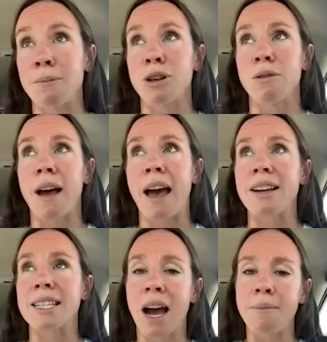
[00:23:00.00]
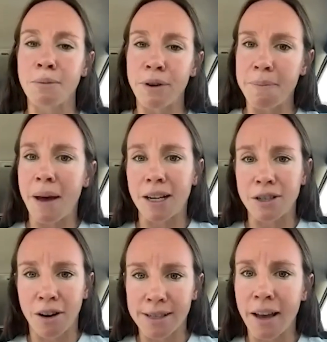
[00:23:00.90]
so having time to bring it back
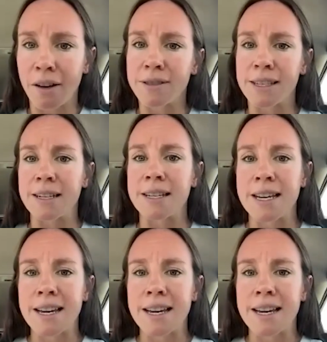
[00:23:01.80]
to ourselves and,